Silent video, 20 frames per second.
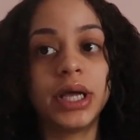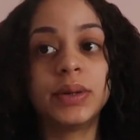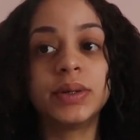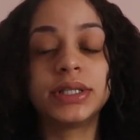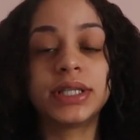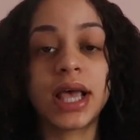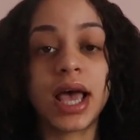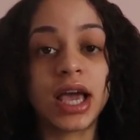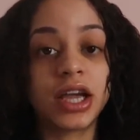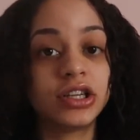It
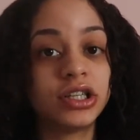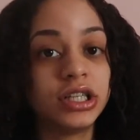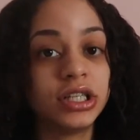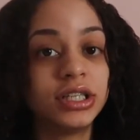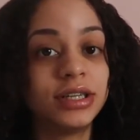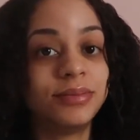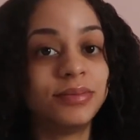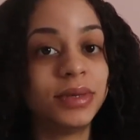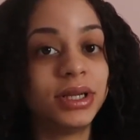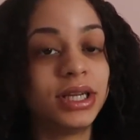was actually
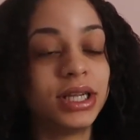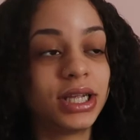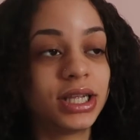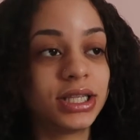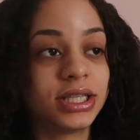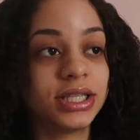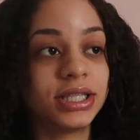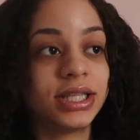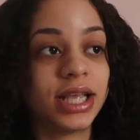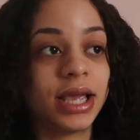
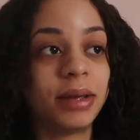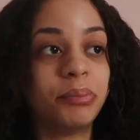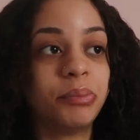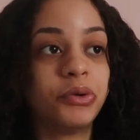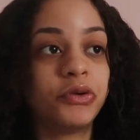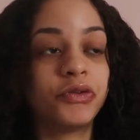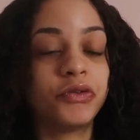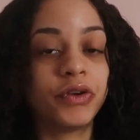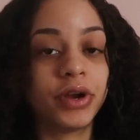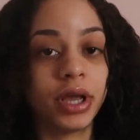Dominican's Day
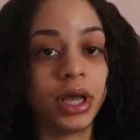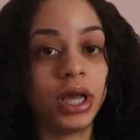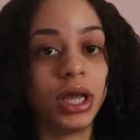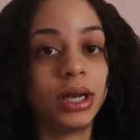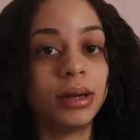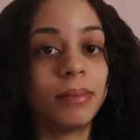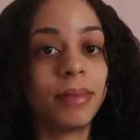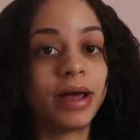Parade,